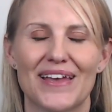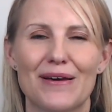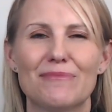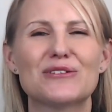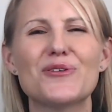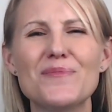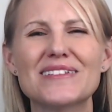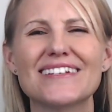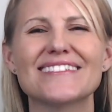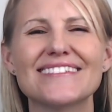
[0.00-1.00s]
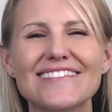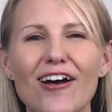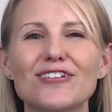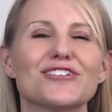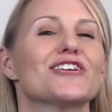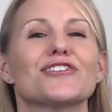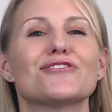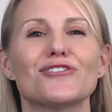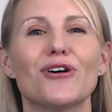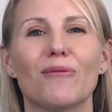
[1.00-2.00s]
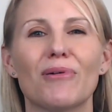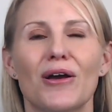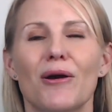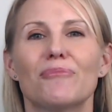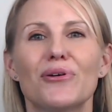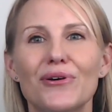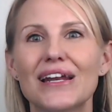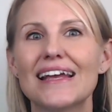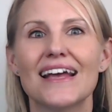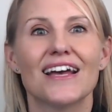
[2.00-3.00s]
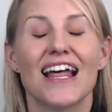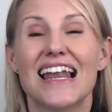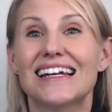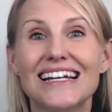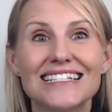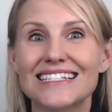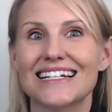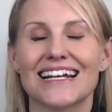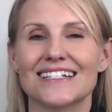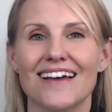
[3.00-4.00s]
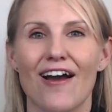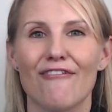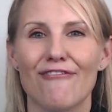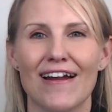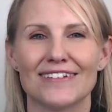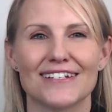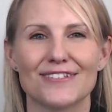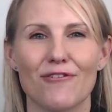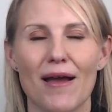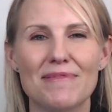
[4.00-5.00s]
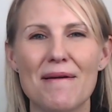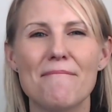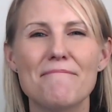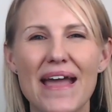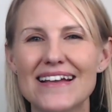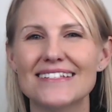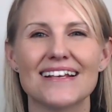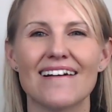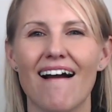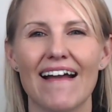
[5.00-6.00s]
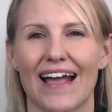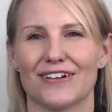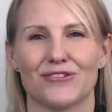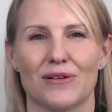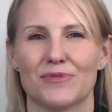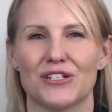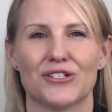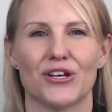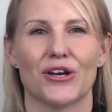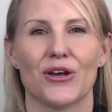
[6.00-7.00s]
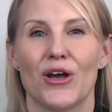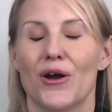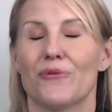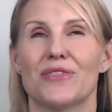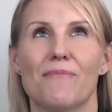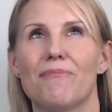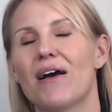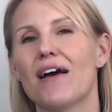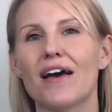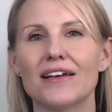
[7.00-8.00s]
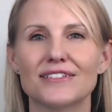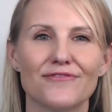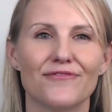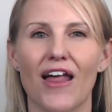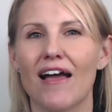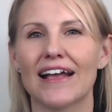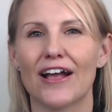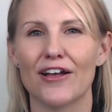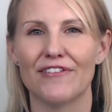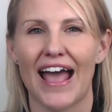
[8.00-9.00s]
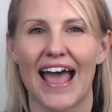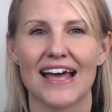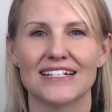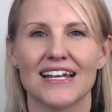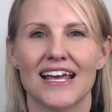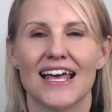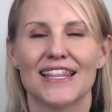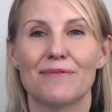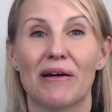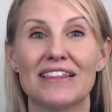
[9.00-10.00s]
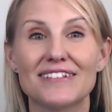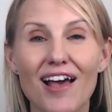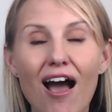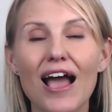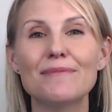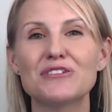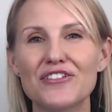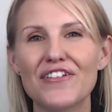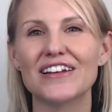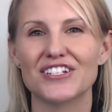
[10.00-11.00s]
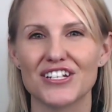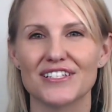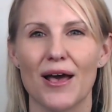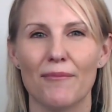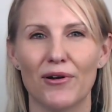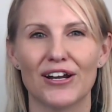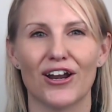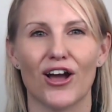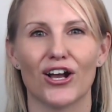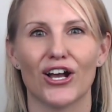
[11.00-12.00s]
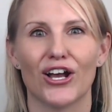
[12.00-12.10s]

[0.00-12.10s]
McDormand does such a good job purely listening to her friend describe the amazing kayak trip she took with the birds flying overhead, that by the time she finishes her monologue,